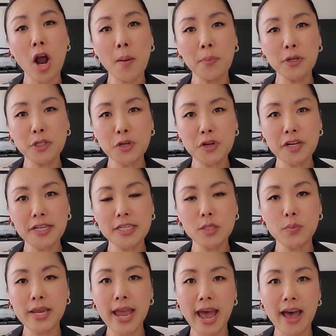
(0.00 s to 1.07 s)
opportunities
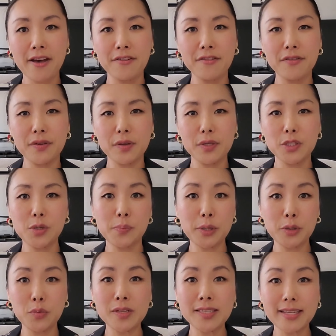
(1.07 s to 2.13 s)
we have to
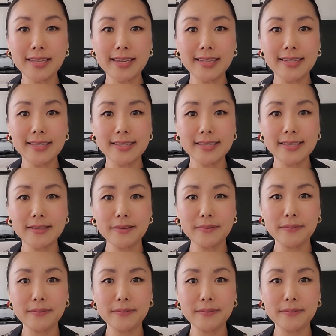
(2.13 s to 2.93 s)
build resilience.